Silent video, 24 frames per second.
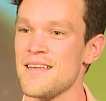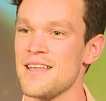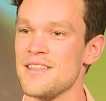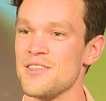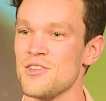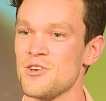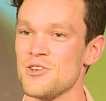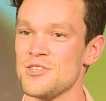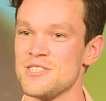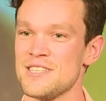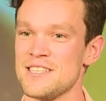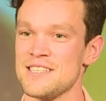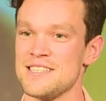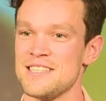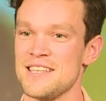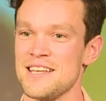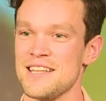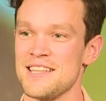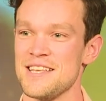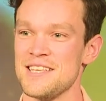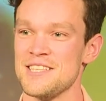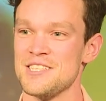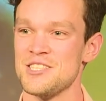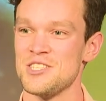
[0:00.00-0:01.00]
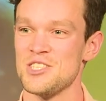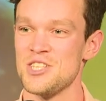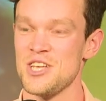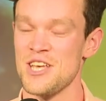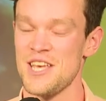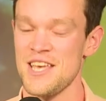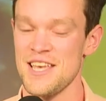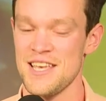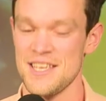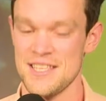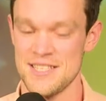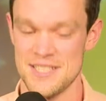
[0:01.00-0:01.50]
in those that sit in these
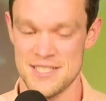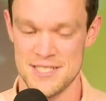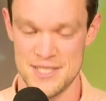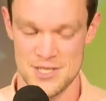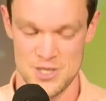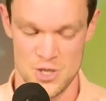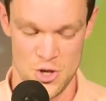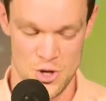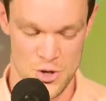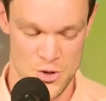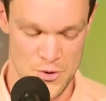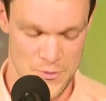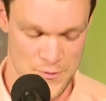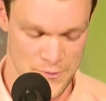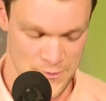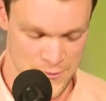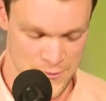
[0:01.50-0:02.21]
chairs. So